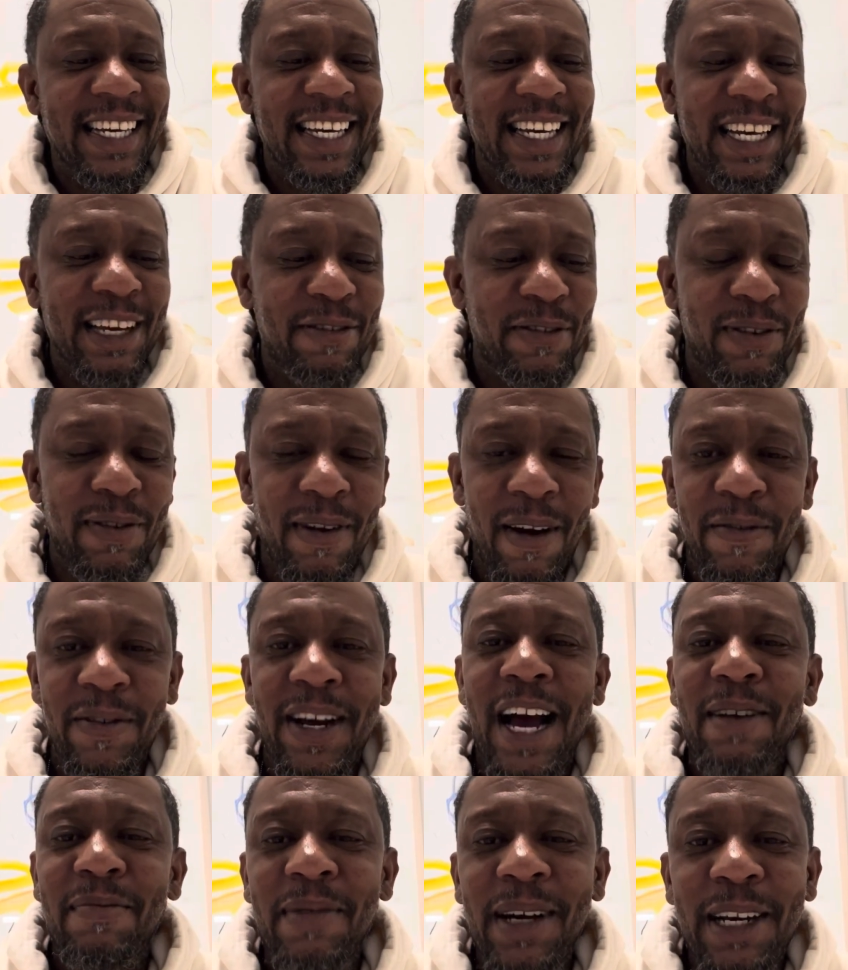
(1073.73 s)
if you ever
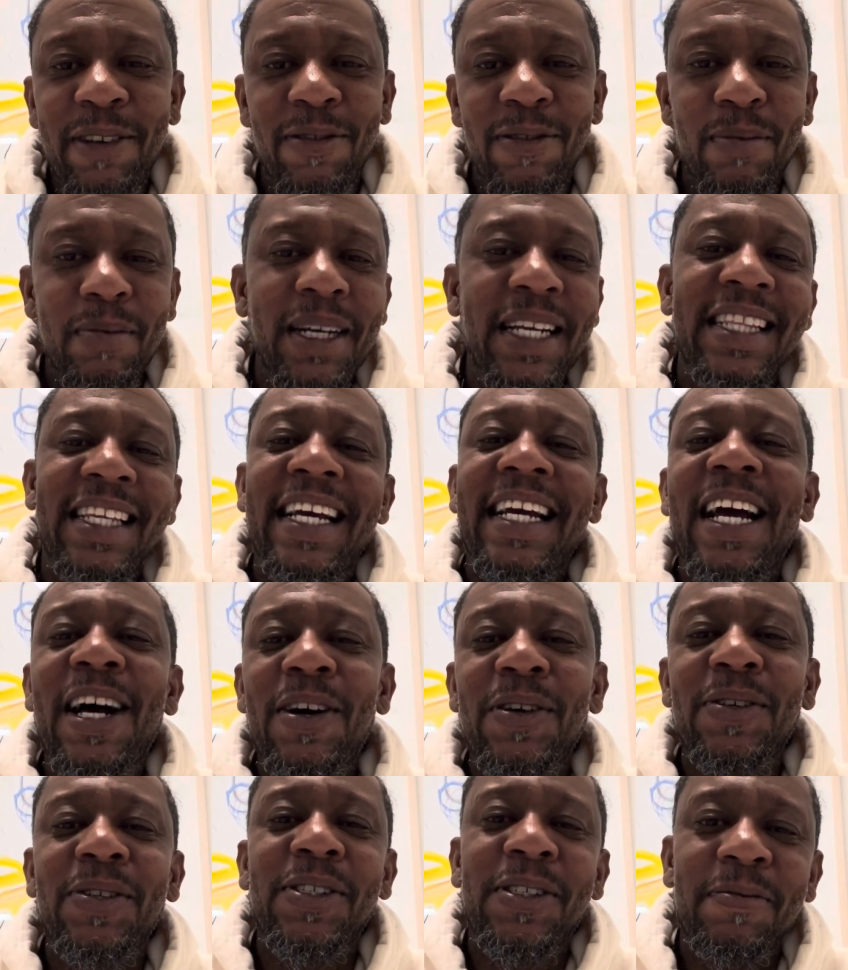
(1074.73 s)
got money from anything
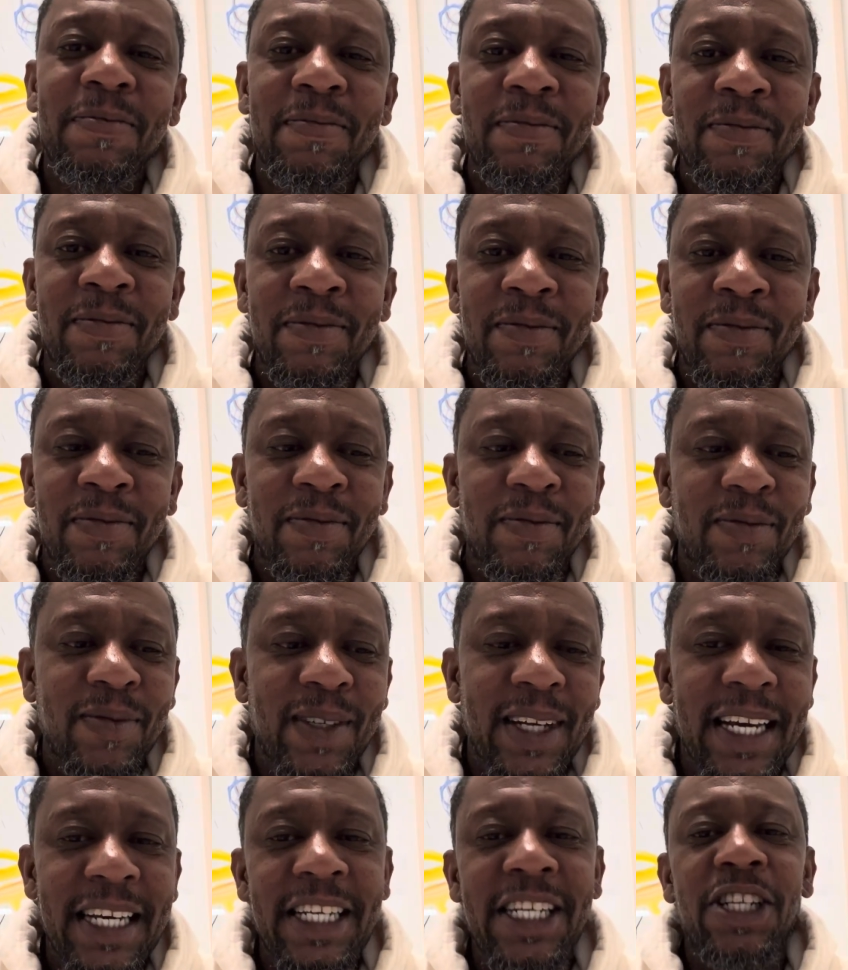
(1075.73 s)
else,
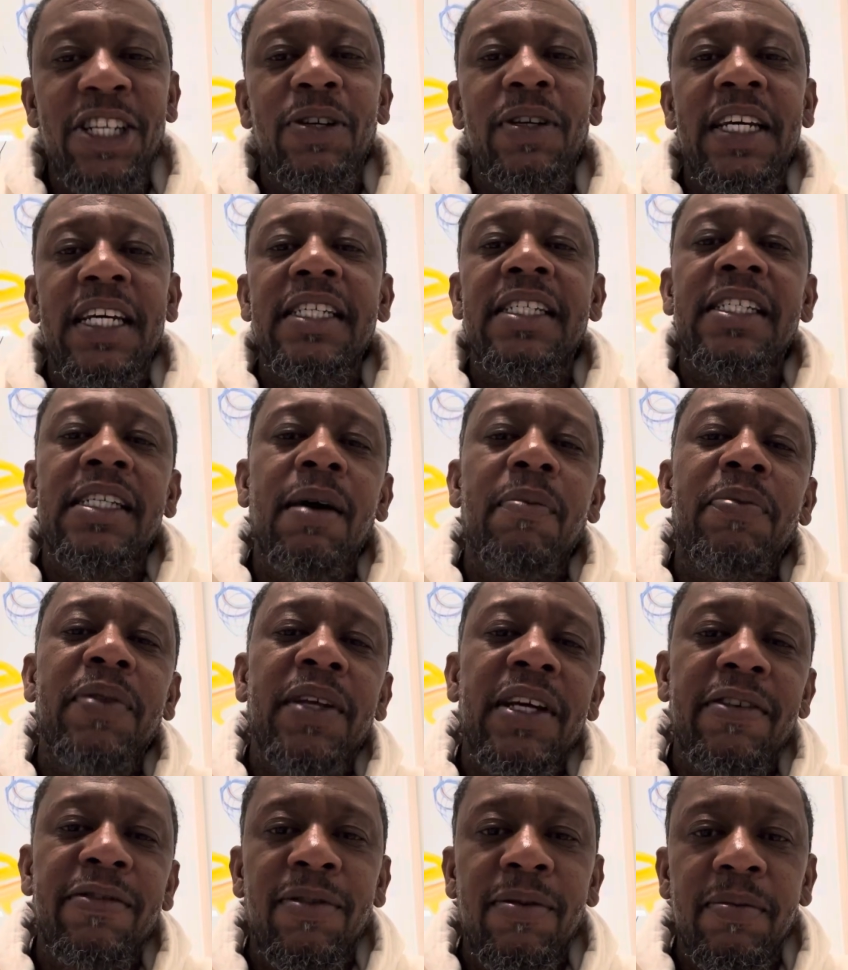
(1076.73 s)
and then you
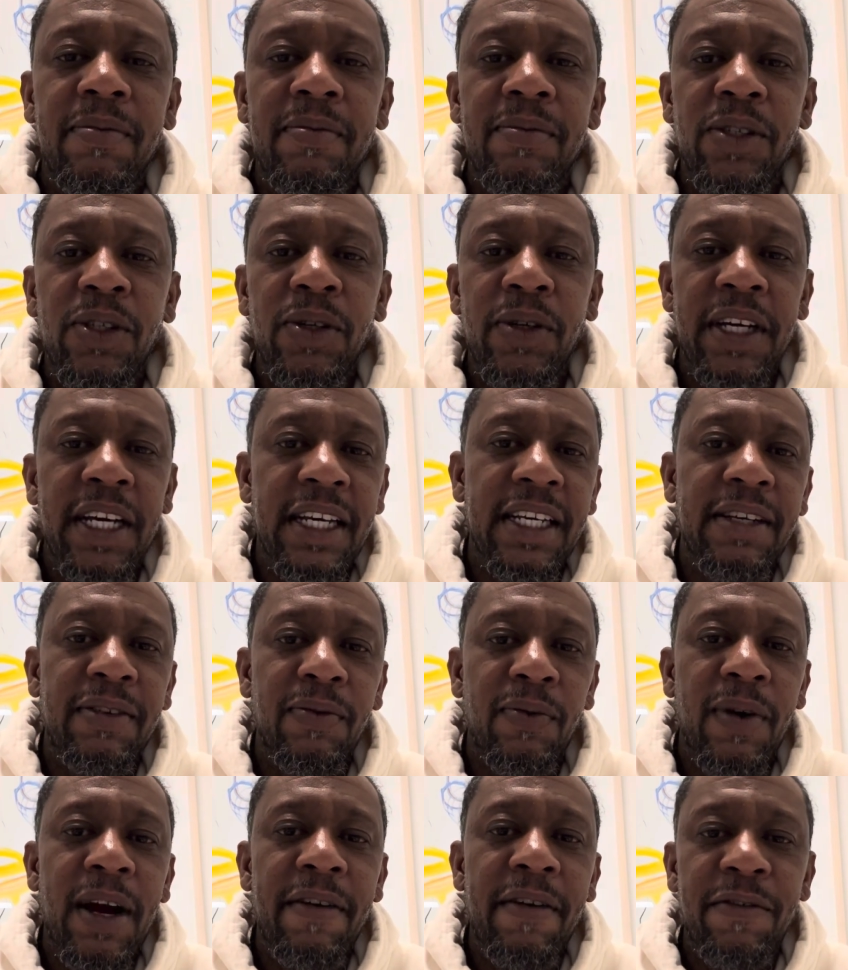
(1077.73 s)
get
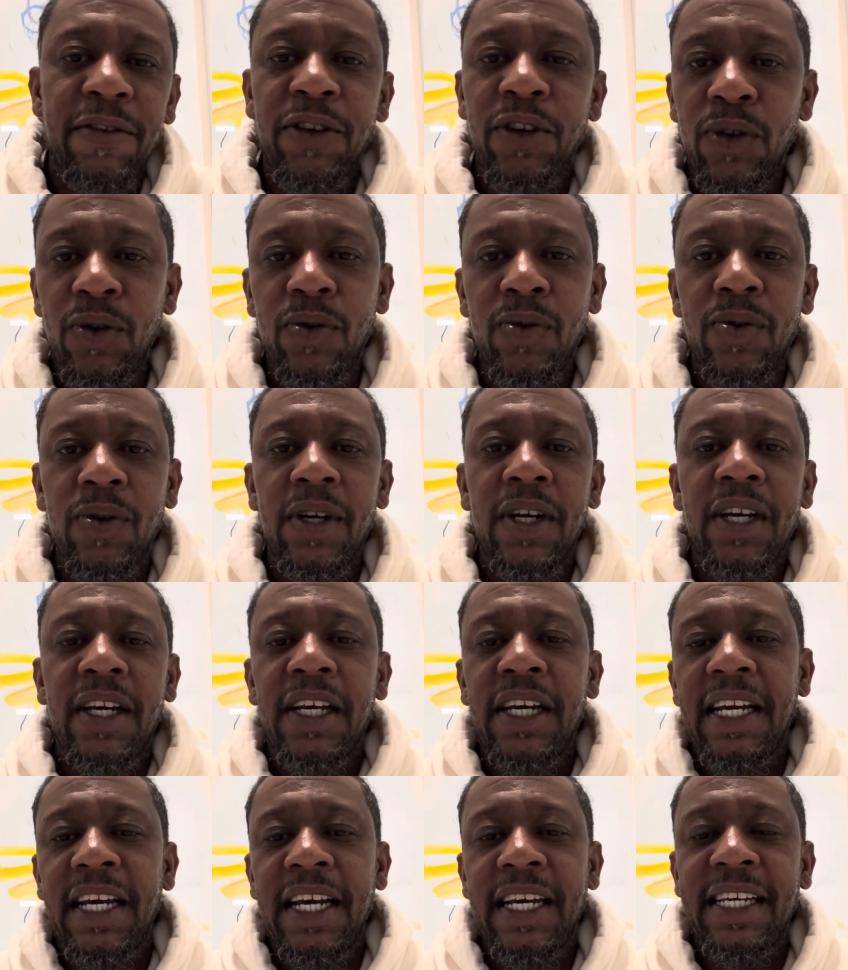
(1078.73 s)
revenue
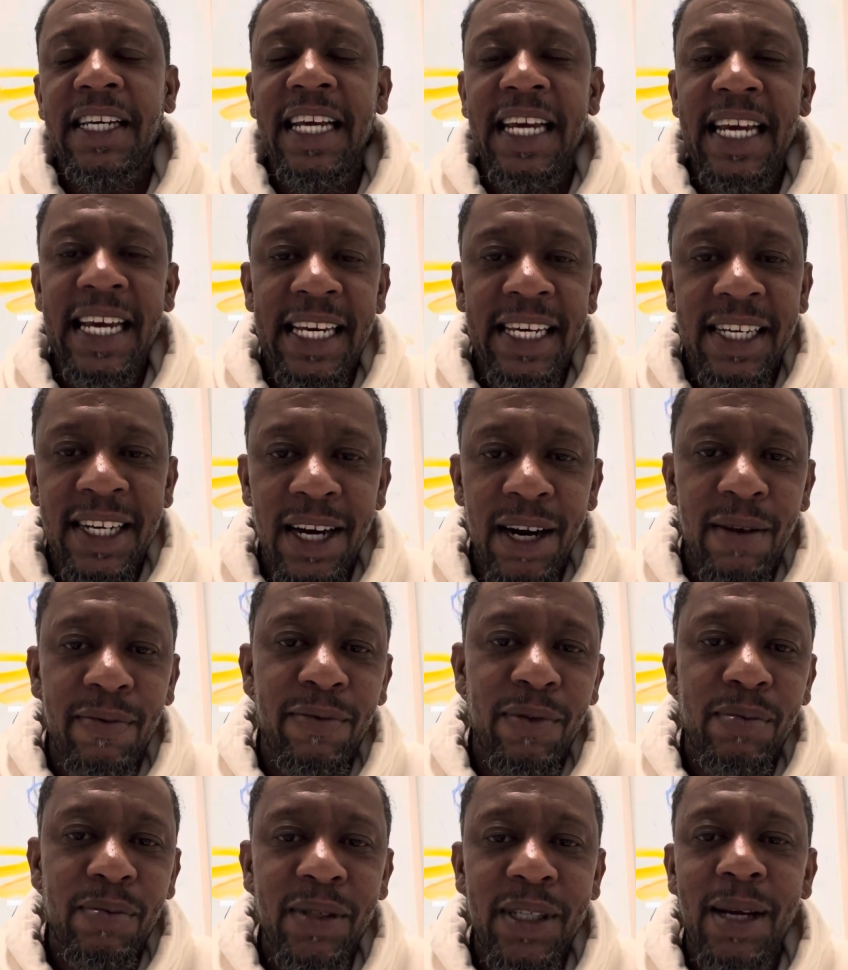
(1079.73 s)
and income
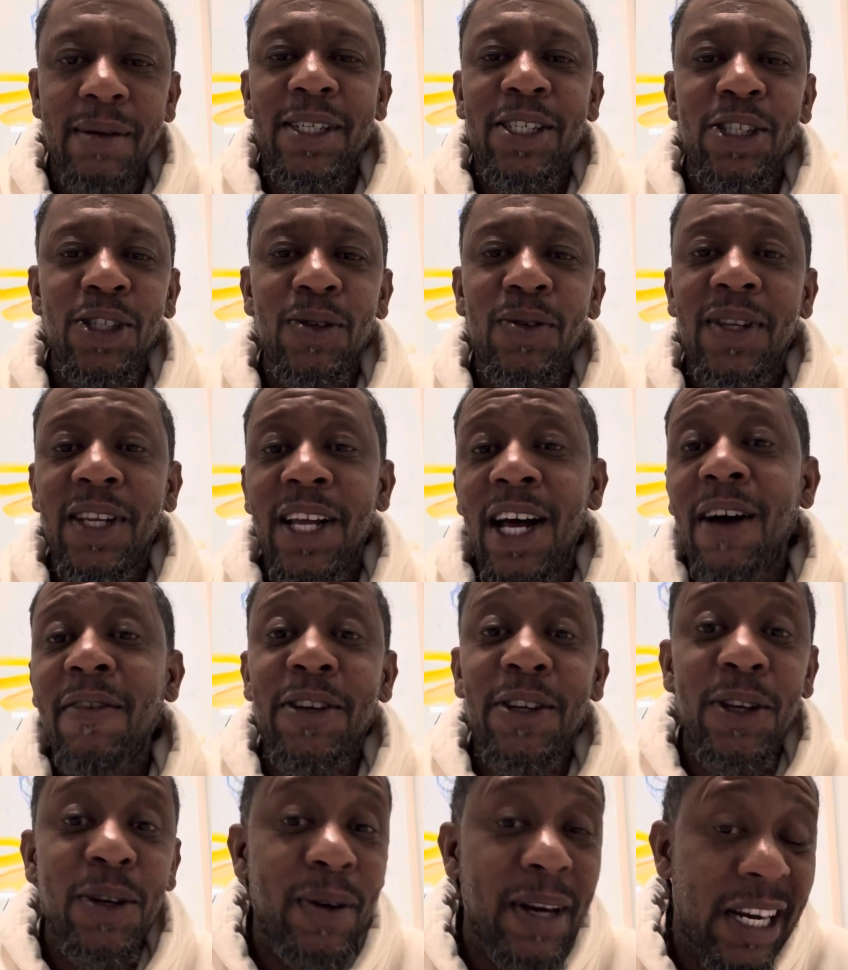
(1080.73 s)
from something you love
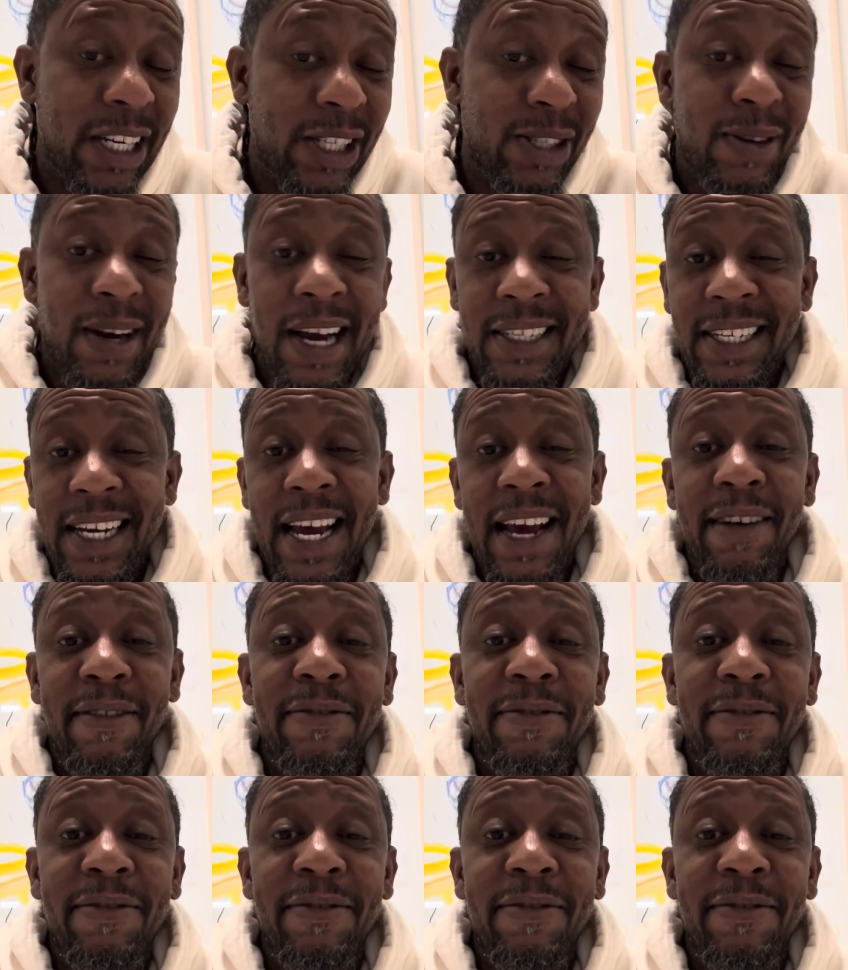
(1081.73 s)
to do that you actually have